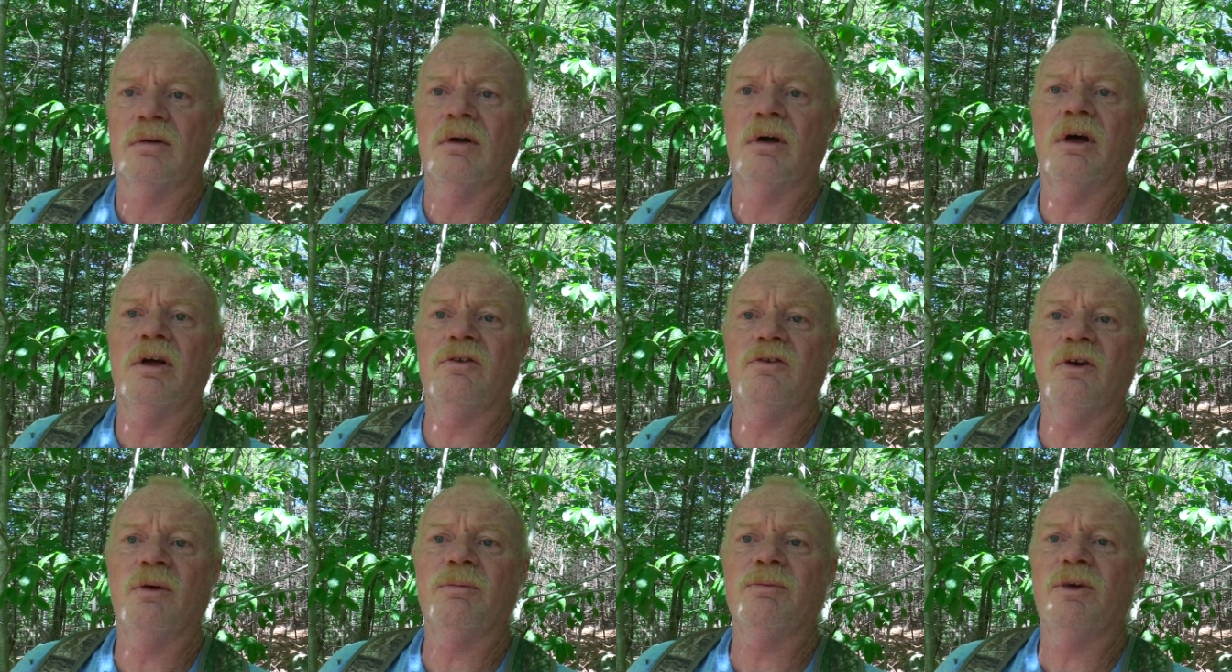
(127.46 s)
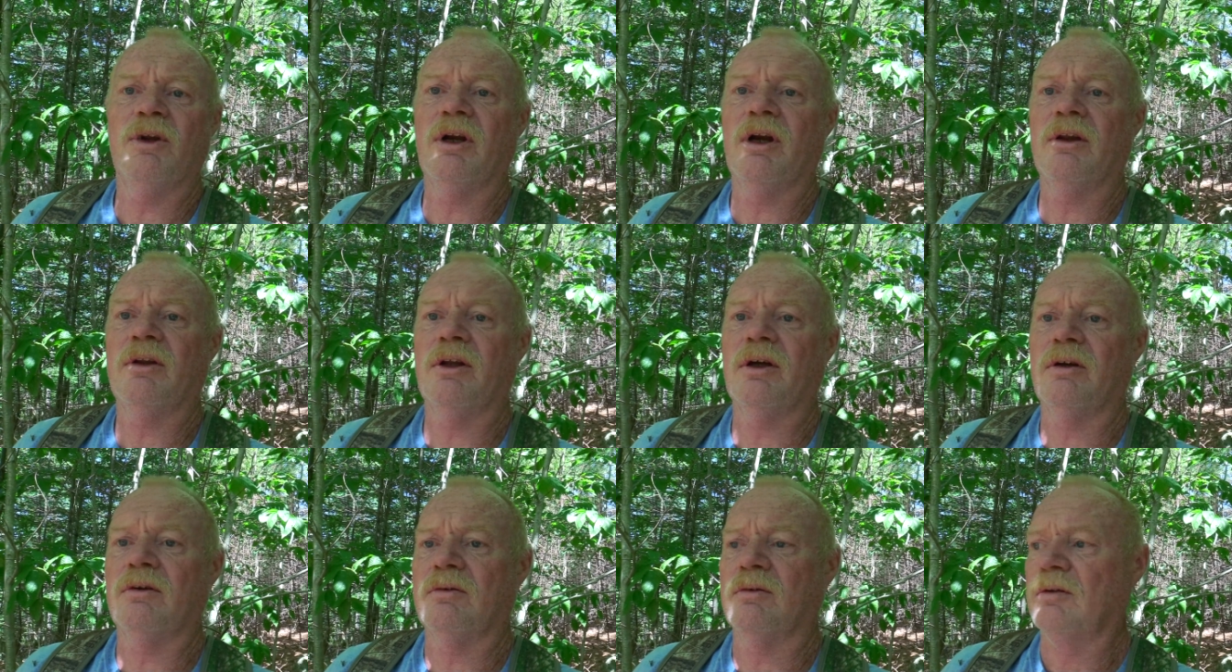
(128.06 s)
I jumped
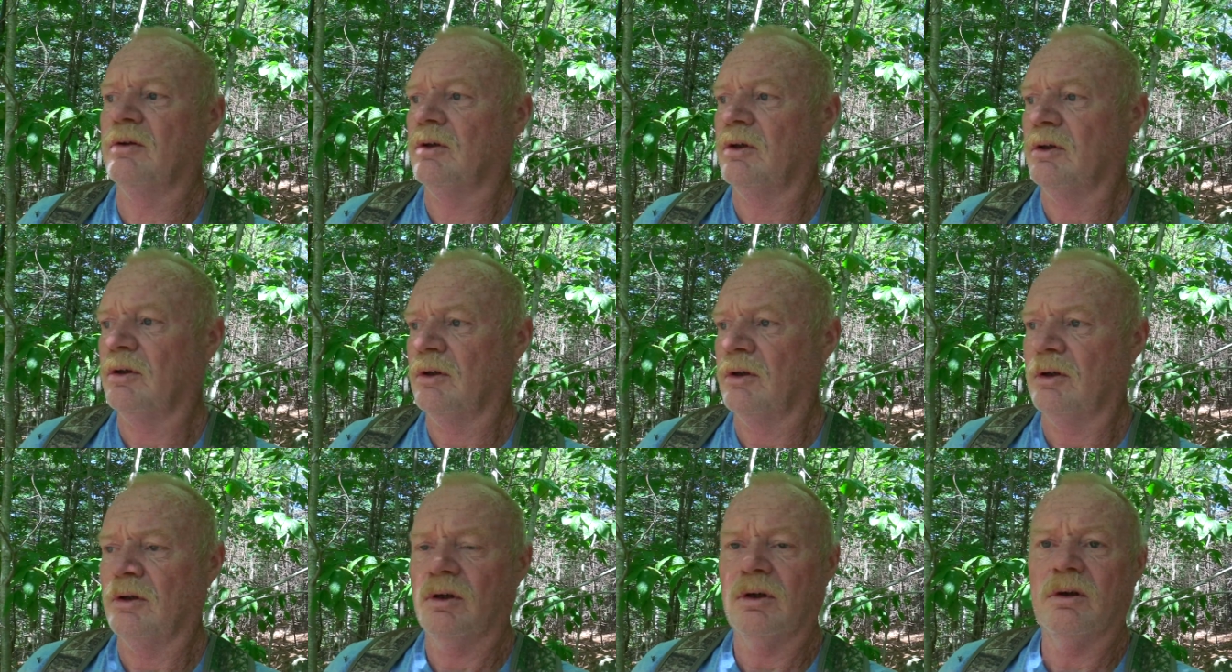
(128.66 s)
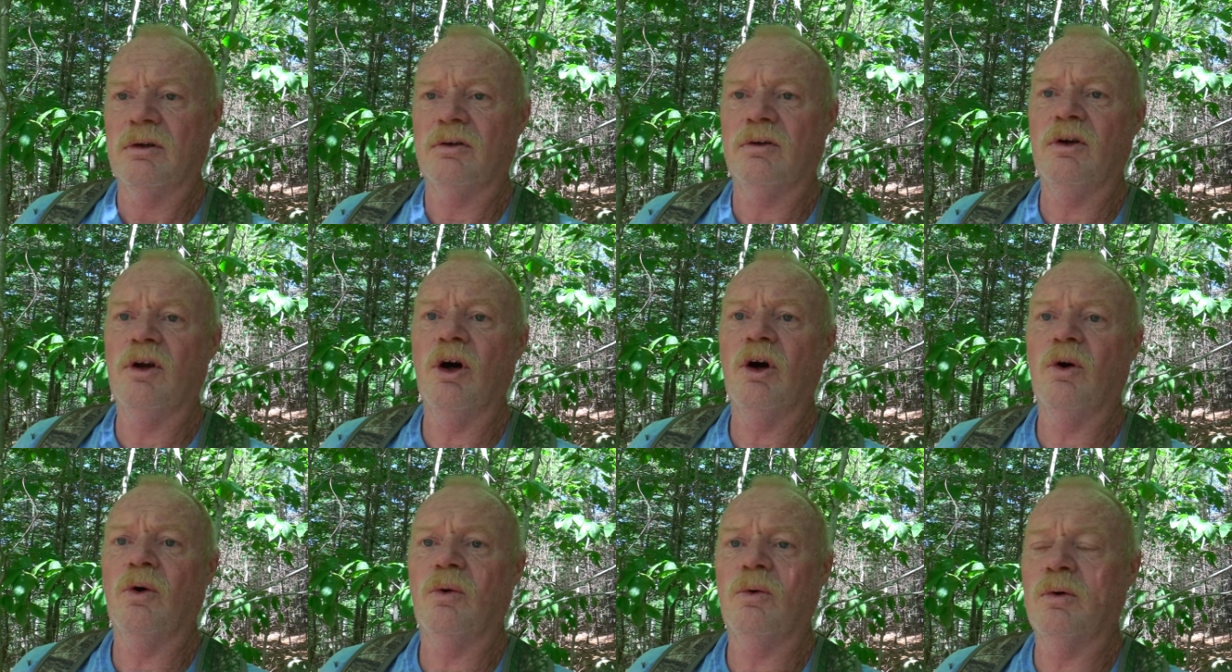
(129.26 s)
another
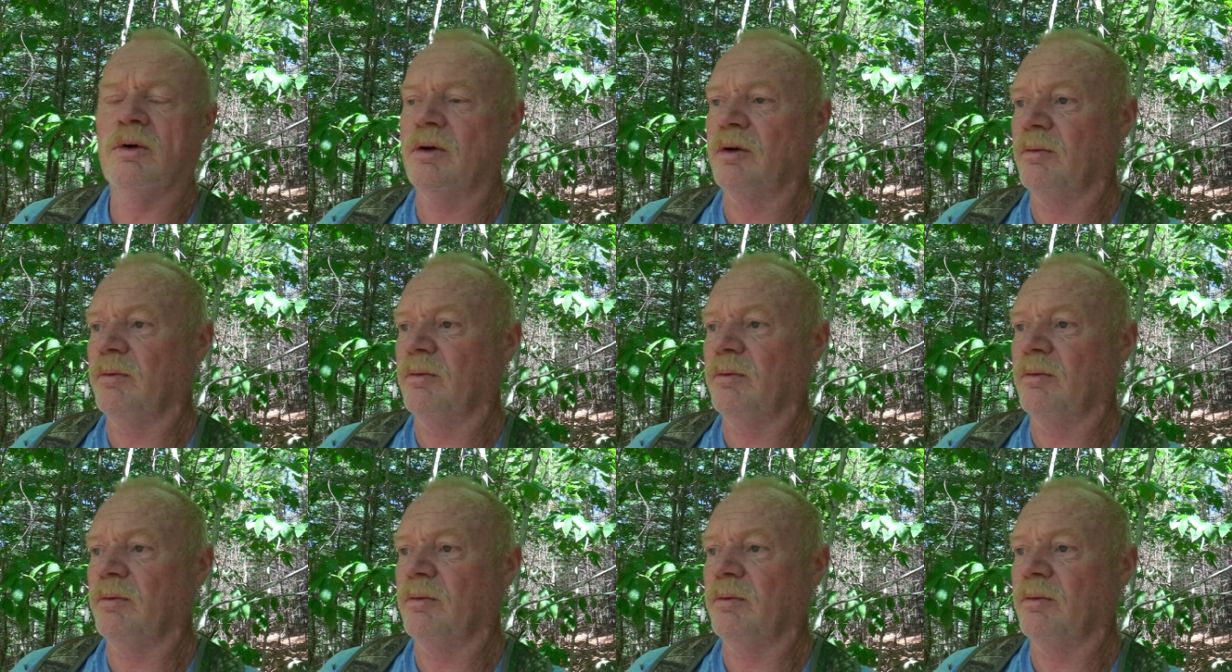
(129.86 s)
doe.